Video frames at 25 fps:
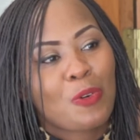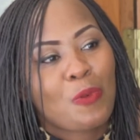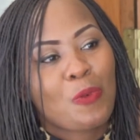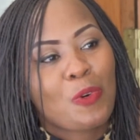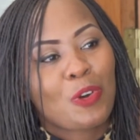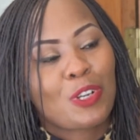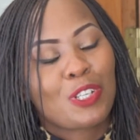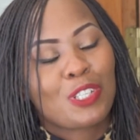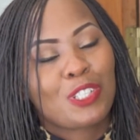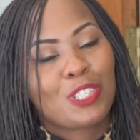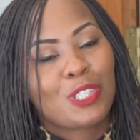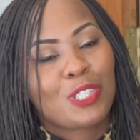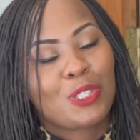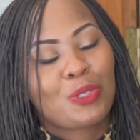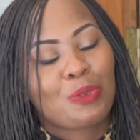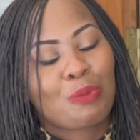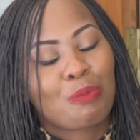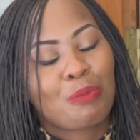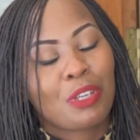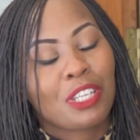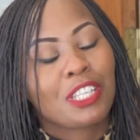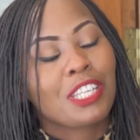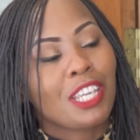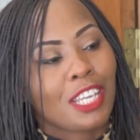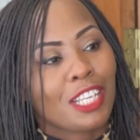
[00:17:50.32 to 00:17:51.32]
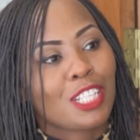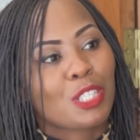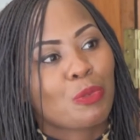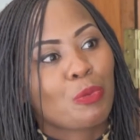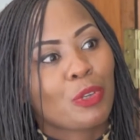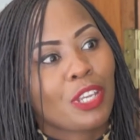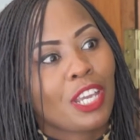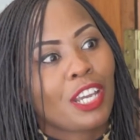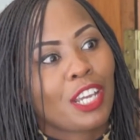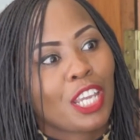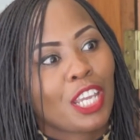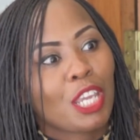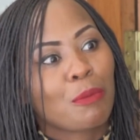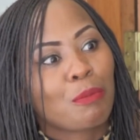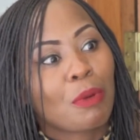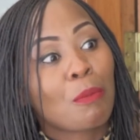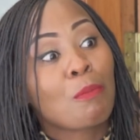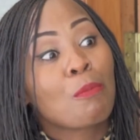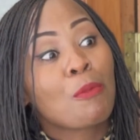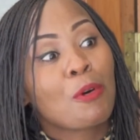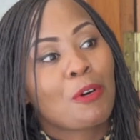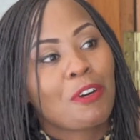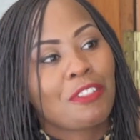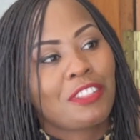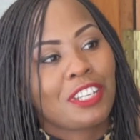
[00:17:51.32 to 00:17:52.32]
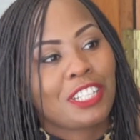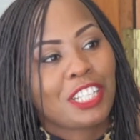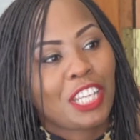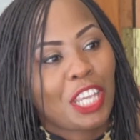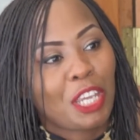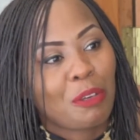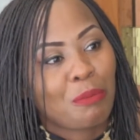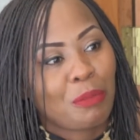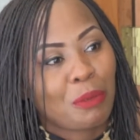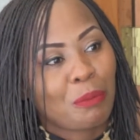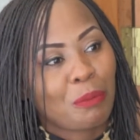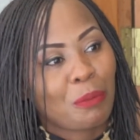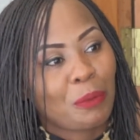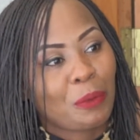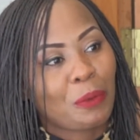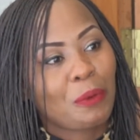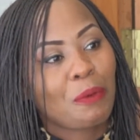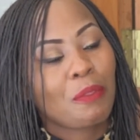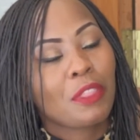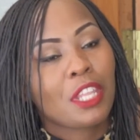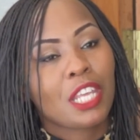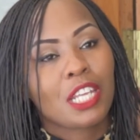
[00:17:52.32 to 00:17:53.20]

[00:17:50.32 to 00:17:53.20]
I don't want to be, yes, we are capable, more than capable.